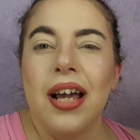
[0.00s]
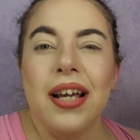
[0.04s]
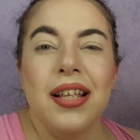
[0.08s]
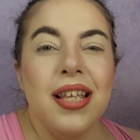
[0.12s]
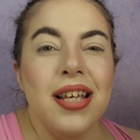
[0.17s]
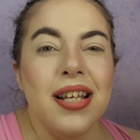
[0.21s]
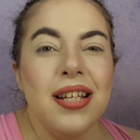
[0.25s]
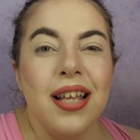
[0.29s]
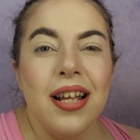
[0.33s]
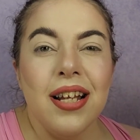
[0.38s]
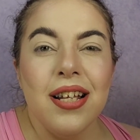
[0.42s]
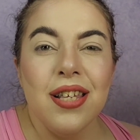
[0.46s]
I
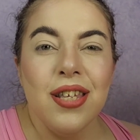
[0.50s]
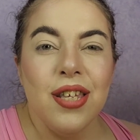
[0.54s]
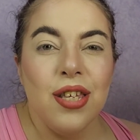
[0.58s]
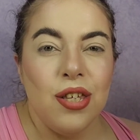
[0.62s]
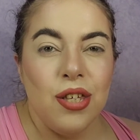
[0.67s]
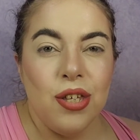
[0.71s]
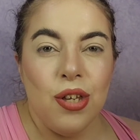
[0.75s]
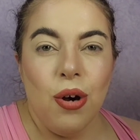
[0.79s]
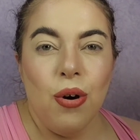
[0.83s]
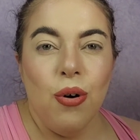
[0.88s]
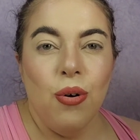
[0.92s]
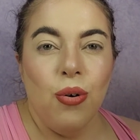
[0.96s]
think that's
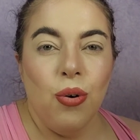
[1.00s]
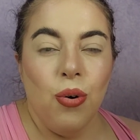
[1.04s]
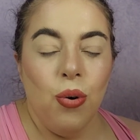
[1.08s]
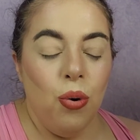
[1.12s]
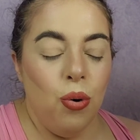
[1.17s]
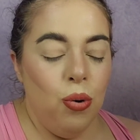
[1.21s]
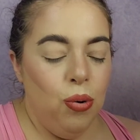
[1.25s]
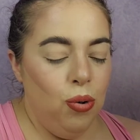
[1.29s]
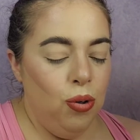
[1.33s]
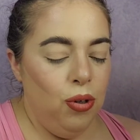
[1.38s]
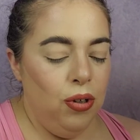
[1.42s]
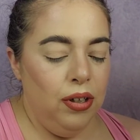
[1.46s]
so
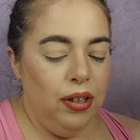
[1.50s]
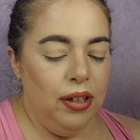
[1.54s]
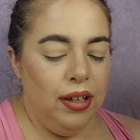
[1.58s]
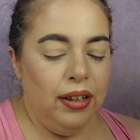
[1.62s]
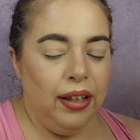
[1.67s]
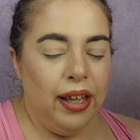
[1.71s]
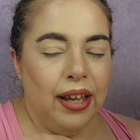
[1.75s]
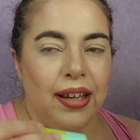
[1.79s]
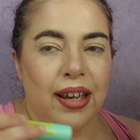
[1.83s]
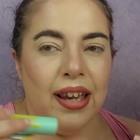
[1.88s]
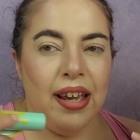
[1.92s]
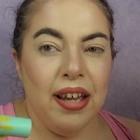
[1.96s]
cool
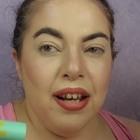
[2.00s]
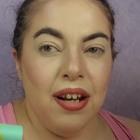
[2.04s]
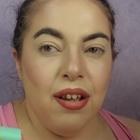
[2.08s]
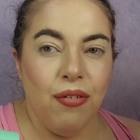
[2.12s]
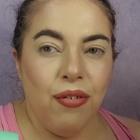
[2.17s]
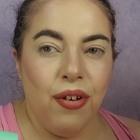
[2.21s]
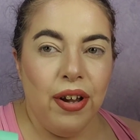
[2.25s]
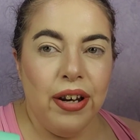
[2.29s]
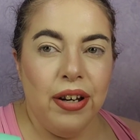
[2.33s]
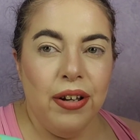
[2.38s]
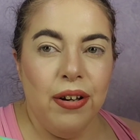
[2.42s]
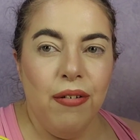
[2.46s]
and like
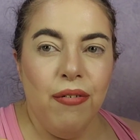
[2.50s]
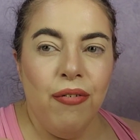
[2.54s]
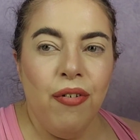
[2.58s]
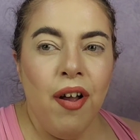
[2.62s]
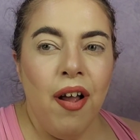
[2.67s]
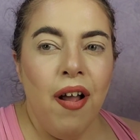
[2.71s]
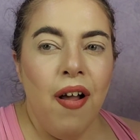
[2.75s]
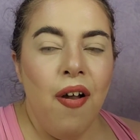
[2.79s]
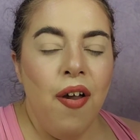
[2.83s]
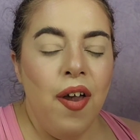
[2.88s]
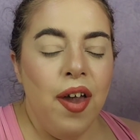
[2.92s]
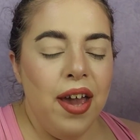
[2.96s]
innovative.
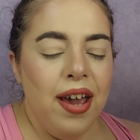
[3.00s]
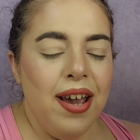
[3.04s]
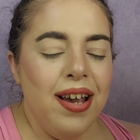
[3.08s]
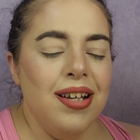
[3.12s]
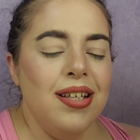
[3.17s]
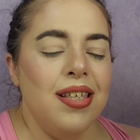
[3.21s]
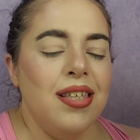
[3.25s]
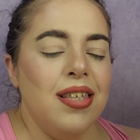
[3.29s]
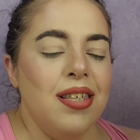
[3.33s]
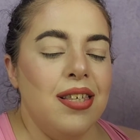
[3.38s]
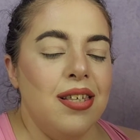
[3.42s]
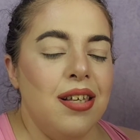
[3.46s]

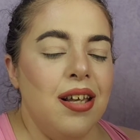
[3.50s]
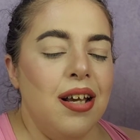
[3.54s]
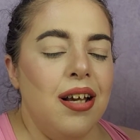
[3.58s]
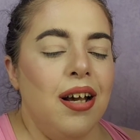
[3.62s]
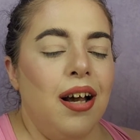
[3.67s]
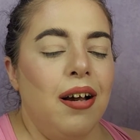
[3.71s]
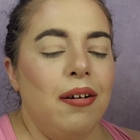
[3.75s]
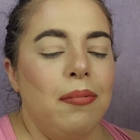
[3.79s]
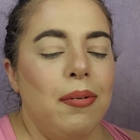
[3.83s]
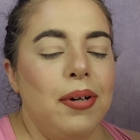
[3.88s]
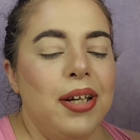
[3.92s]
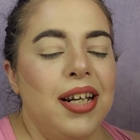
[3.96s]
It's,
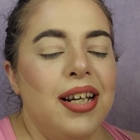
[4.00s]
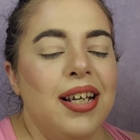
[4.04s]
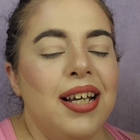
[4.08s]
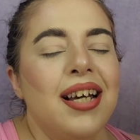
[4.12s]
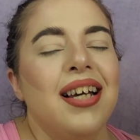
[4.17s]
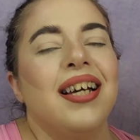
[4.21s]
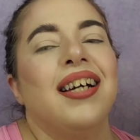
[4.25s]
I mean,